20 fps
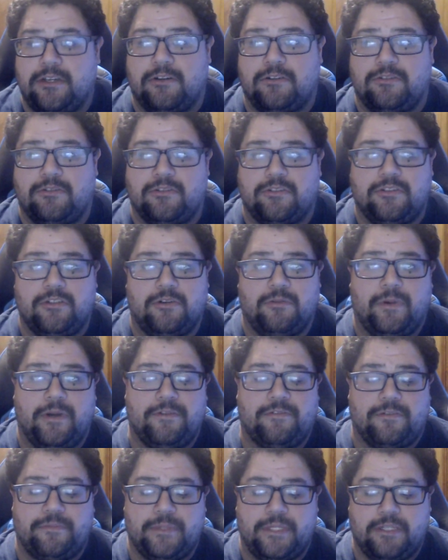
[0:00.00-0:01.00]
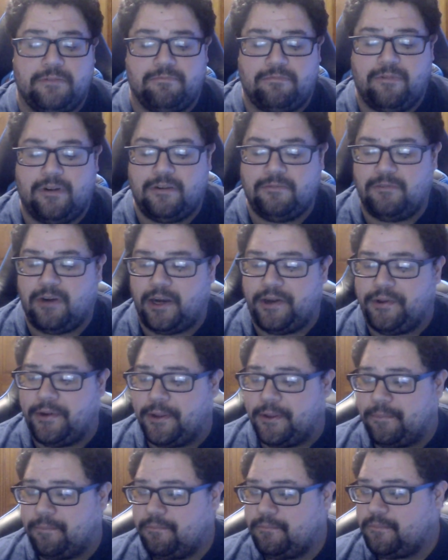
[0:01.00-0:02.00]
there's no way for me to wind
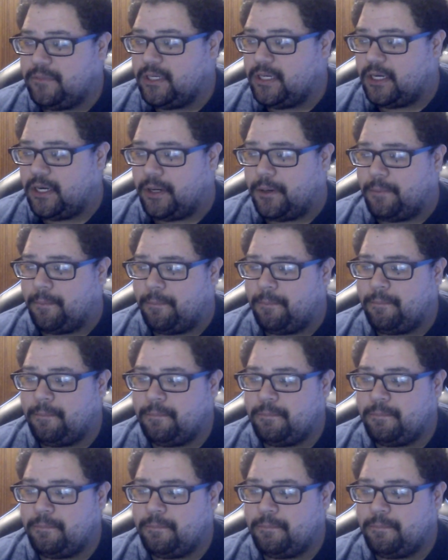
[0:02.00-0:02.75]
it. Um,